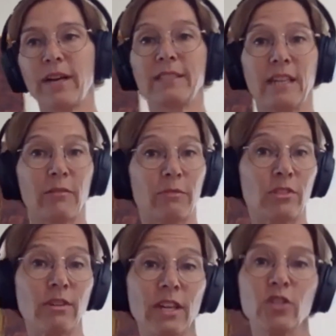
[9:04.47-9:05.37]

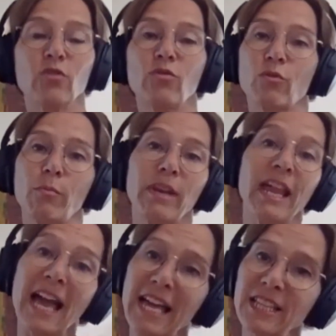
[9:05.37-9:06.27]
sequestration through
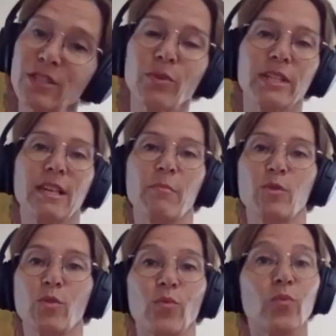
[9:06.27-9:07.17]
plants, for
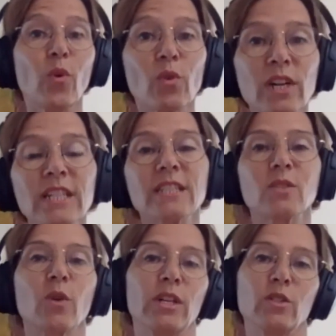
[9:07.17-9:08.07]
example, to
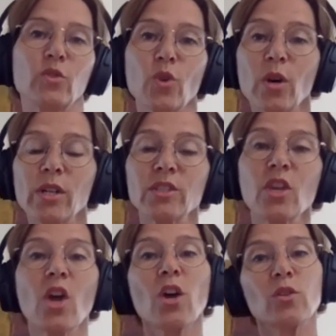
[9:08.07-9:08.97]
forests or in soils.